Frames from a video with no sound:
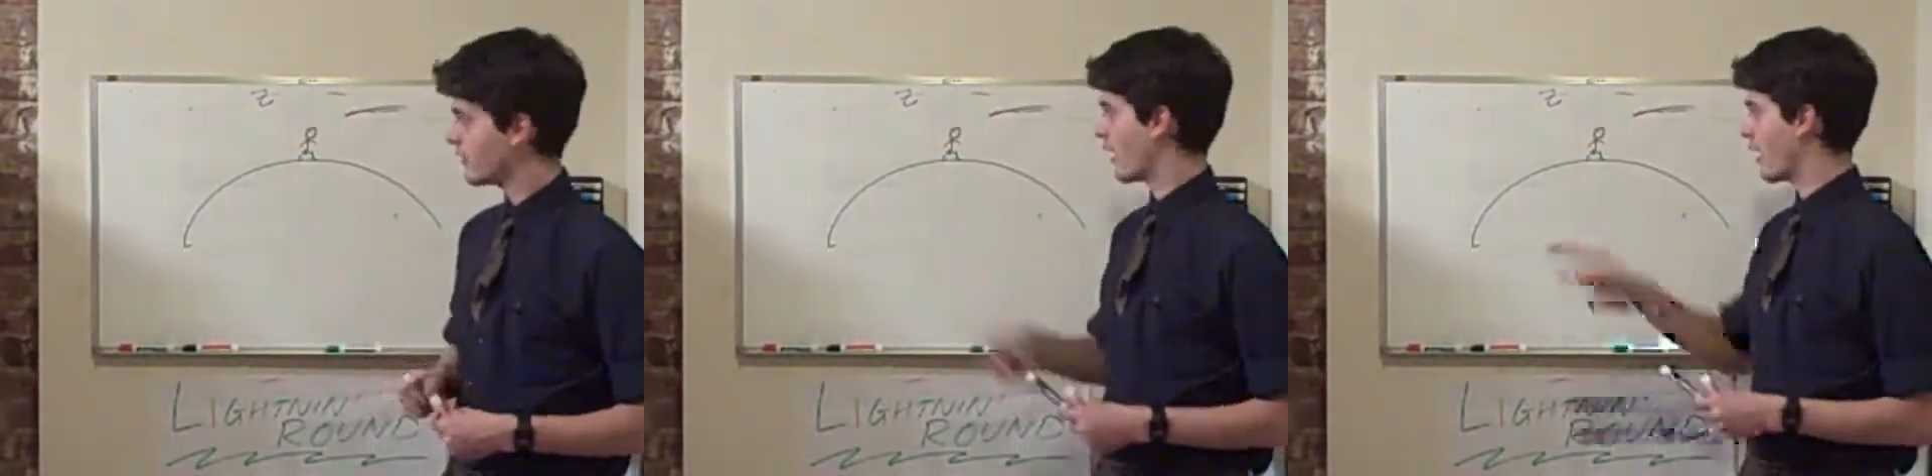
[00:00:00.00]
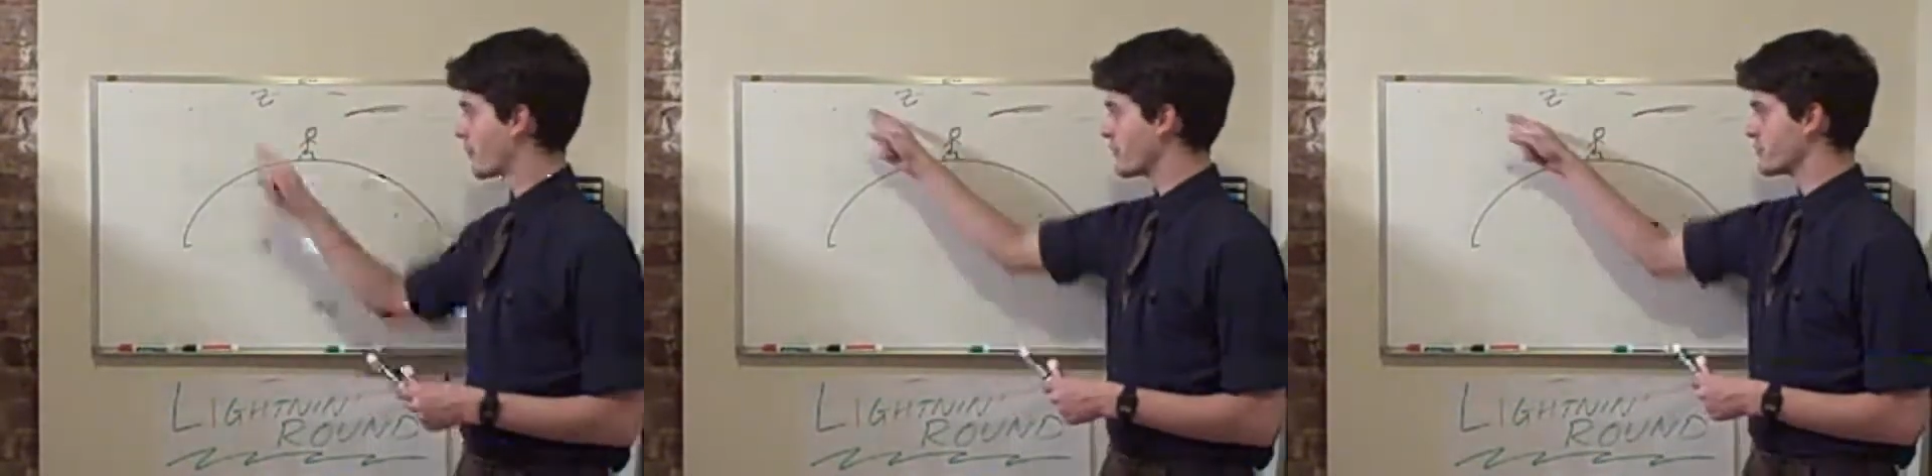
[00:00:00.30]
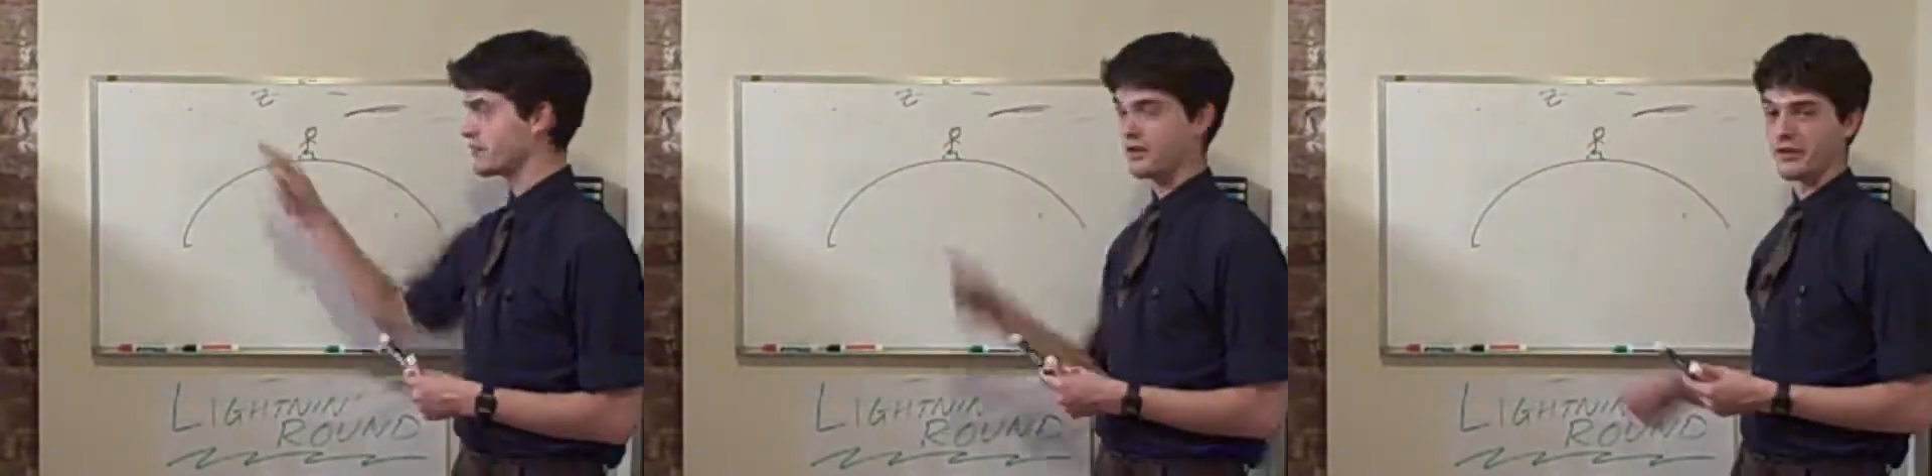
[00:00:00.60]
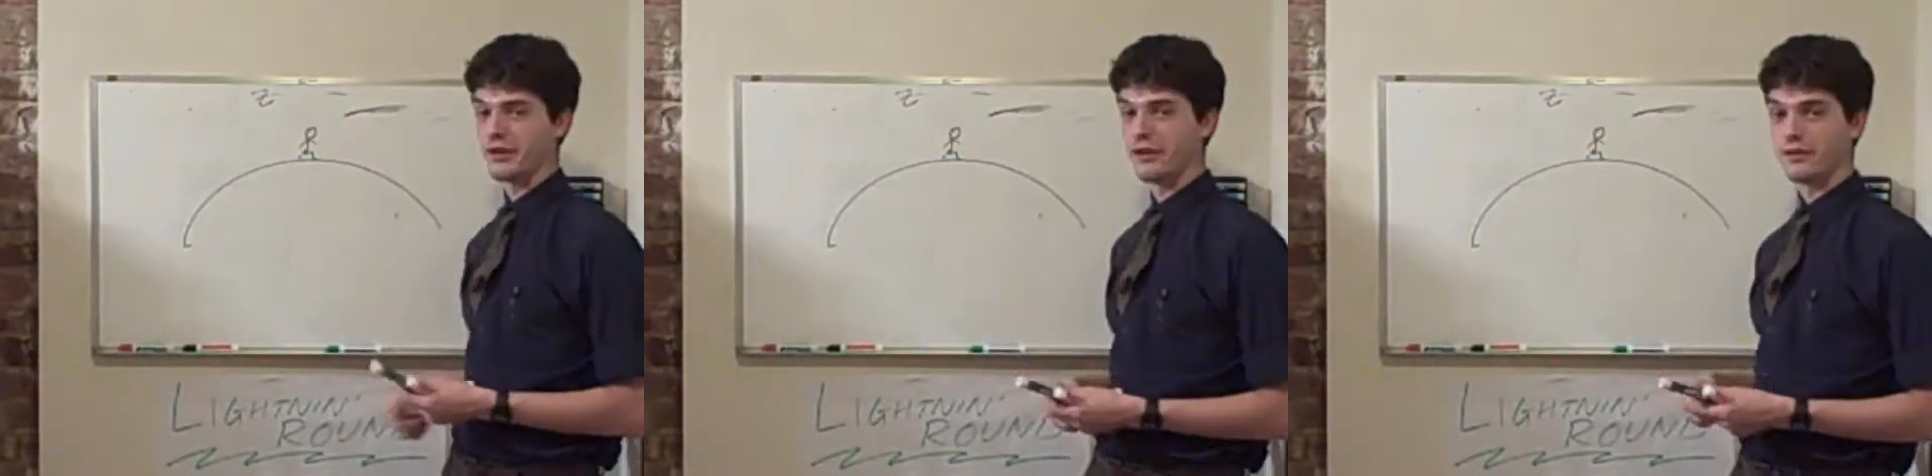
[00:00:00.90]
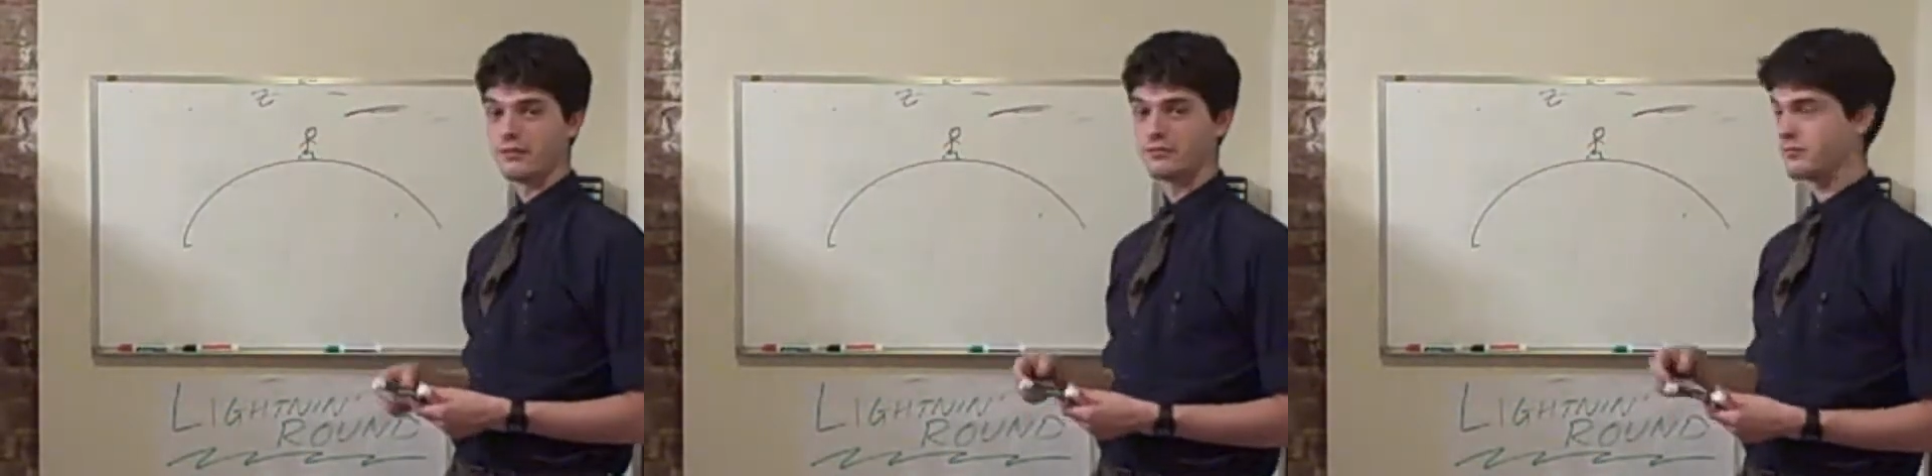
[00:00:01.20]
Gompertz was over
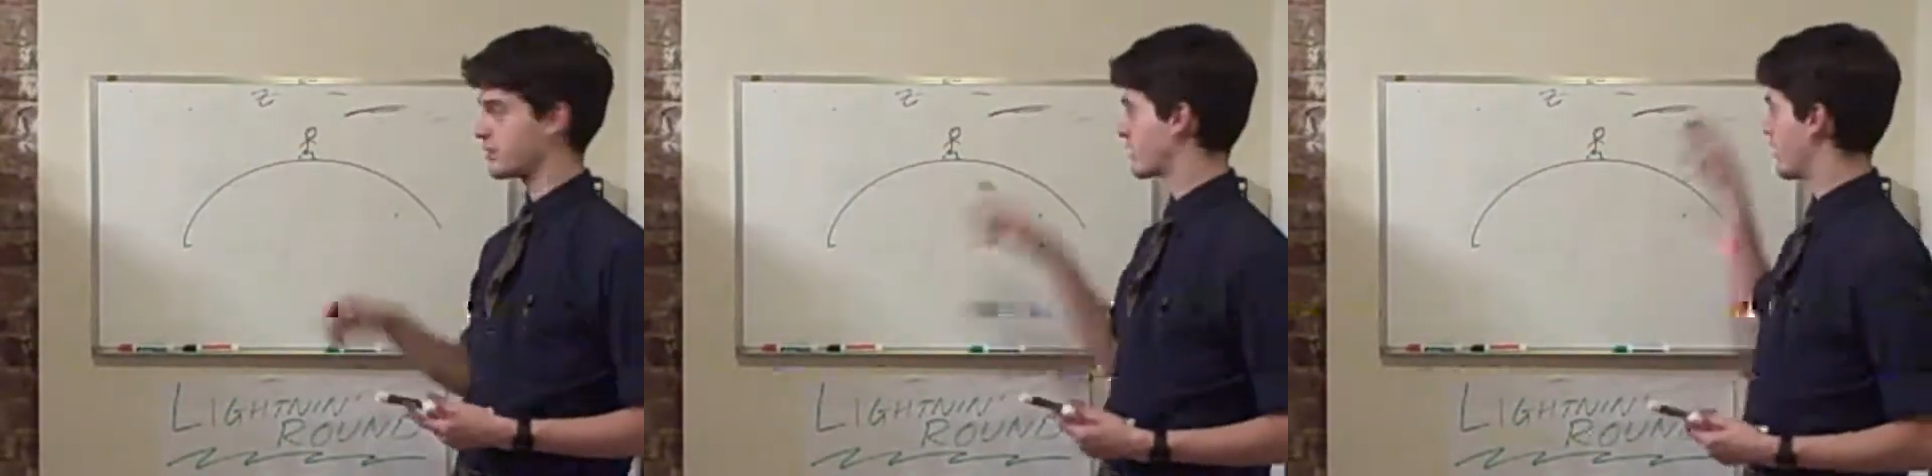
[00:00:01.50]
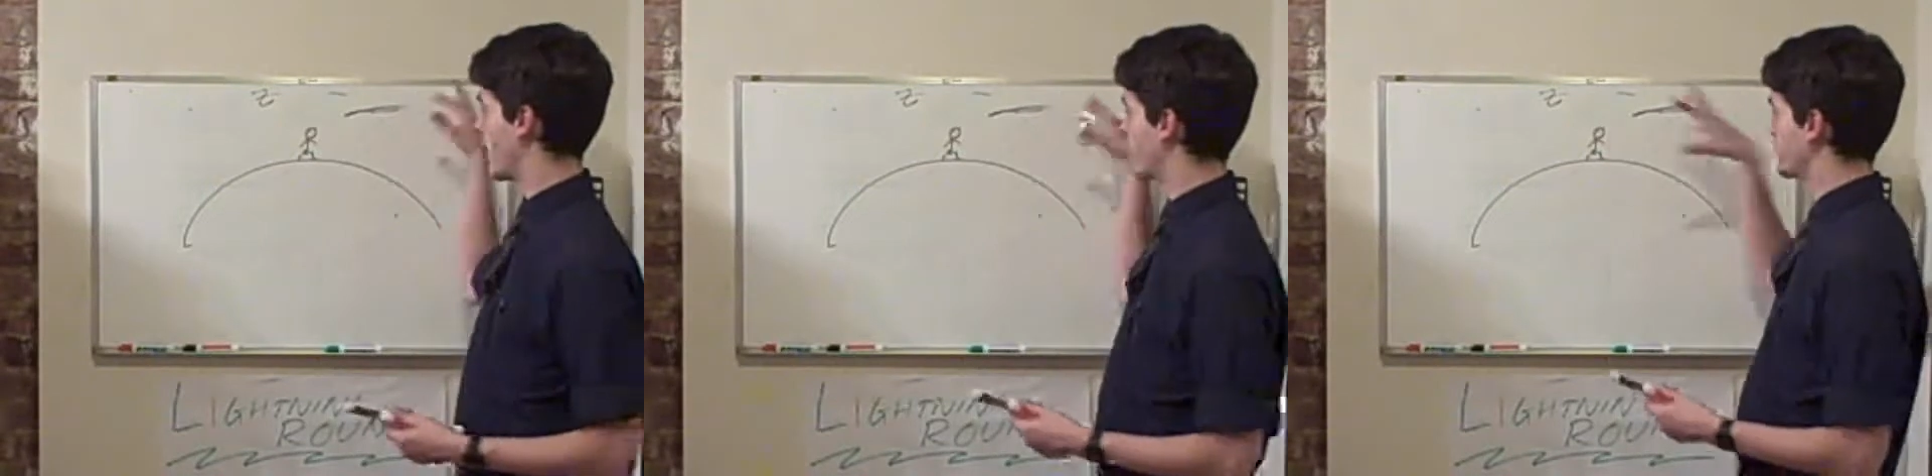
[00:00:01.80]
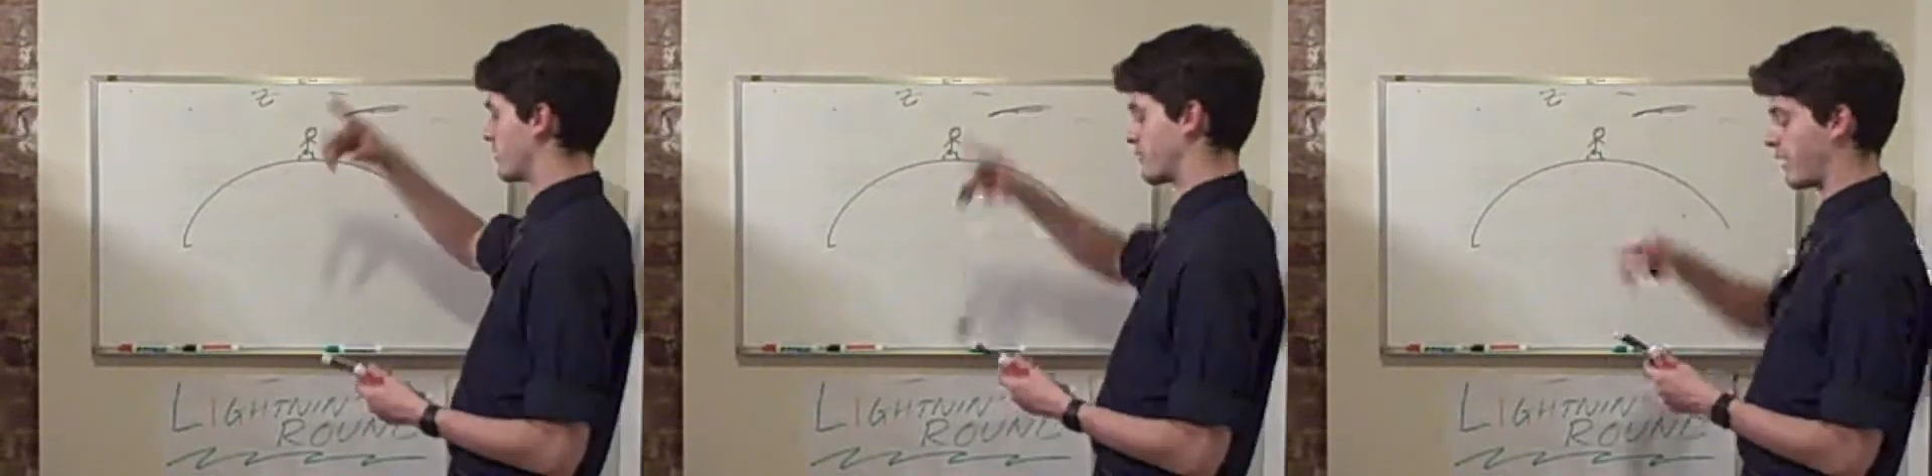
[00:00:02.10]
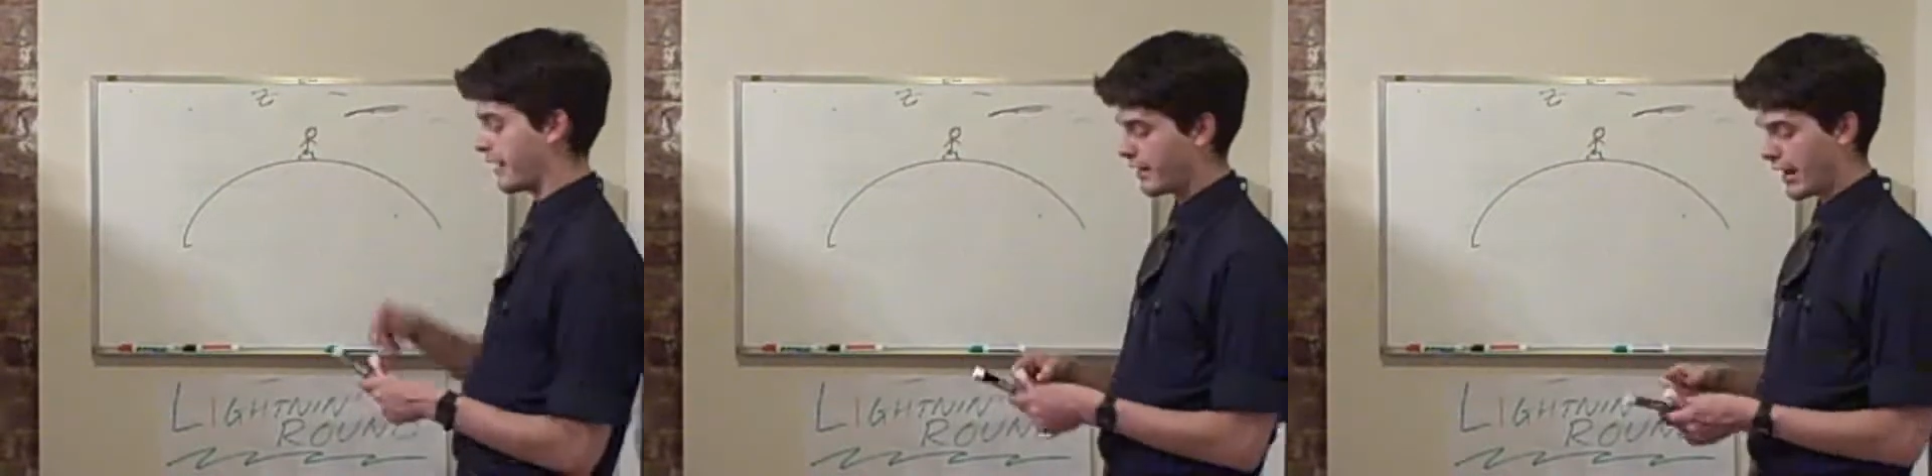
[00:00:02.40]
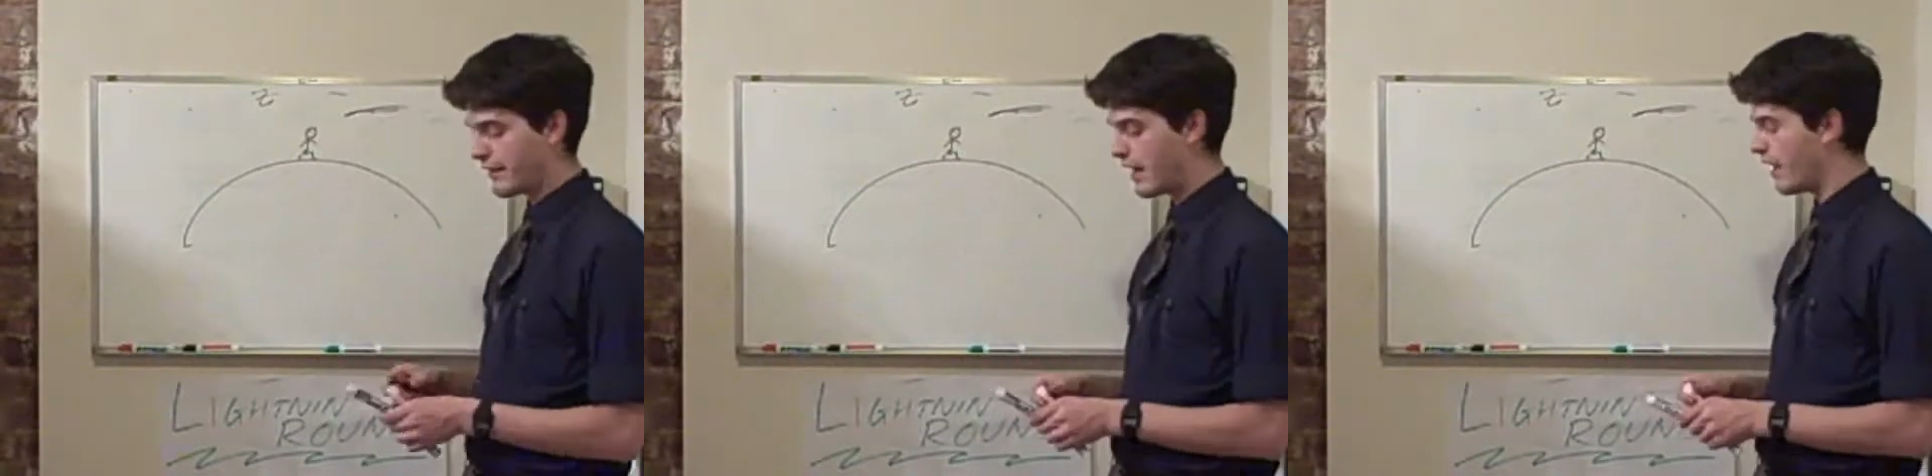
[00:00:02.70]
here, there's clouds, okay?
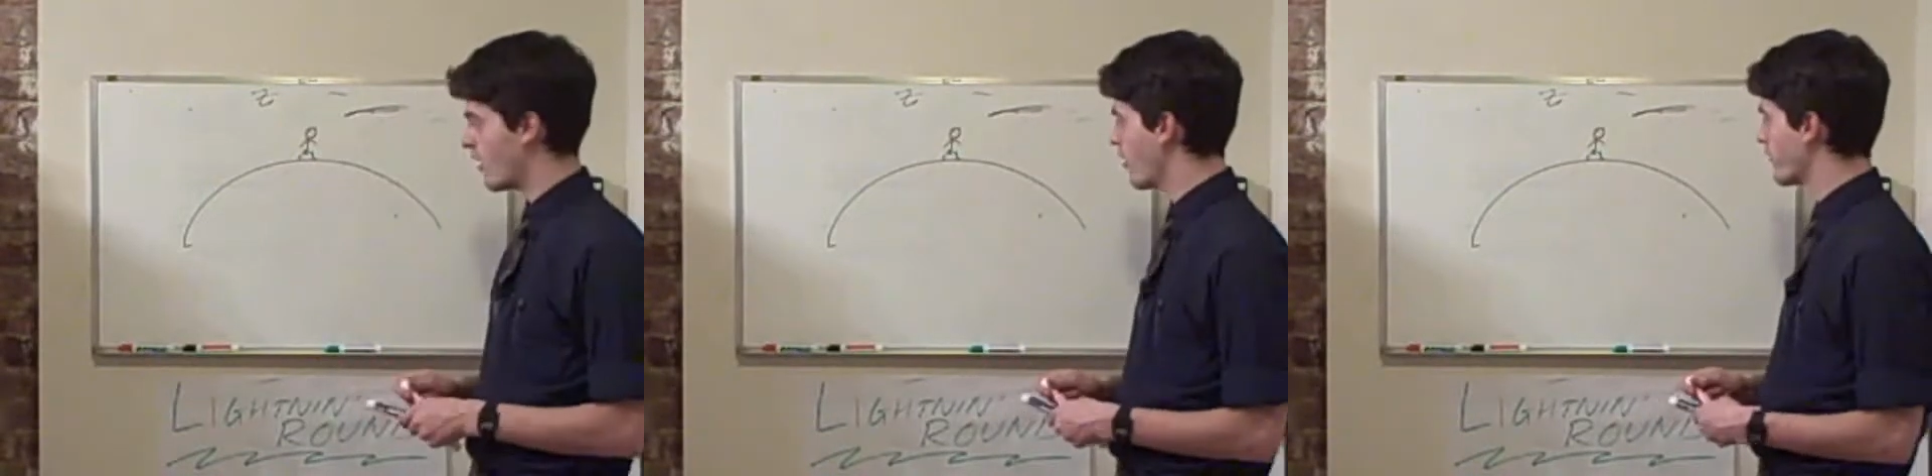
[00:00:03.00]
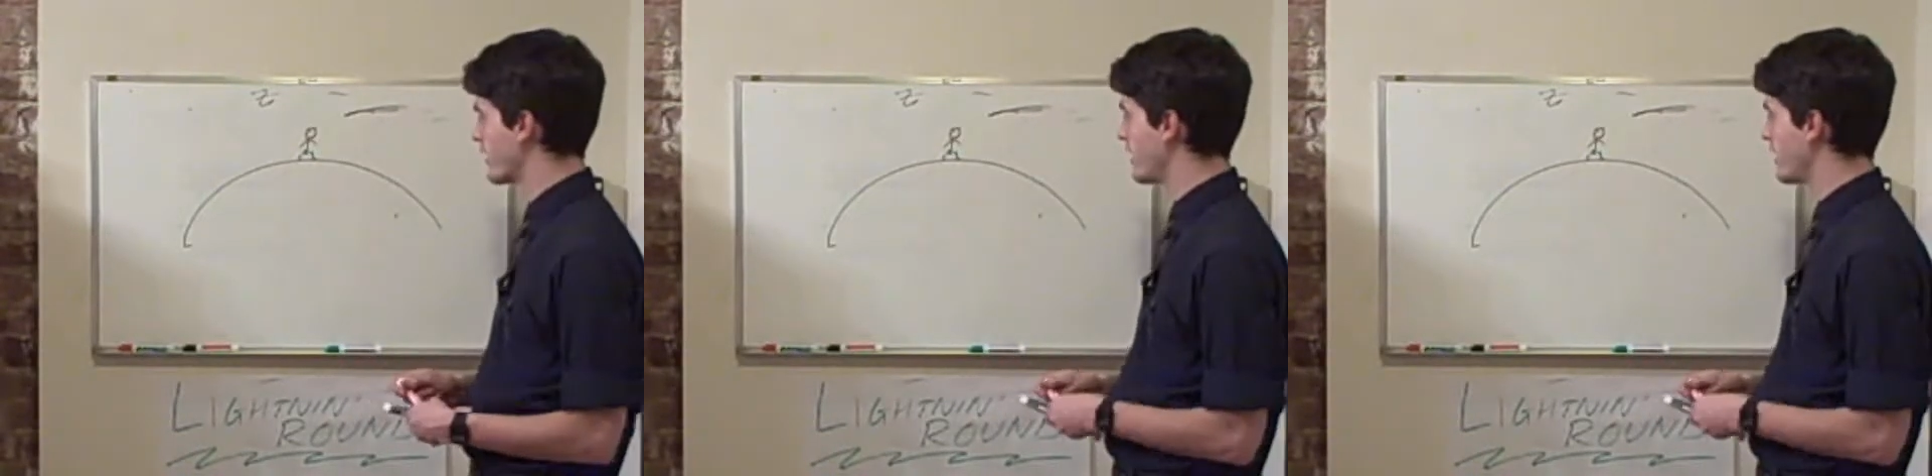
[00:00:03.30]
And then over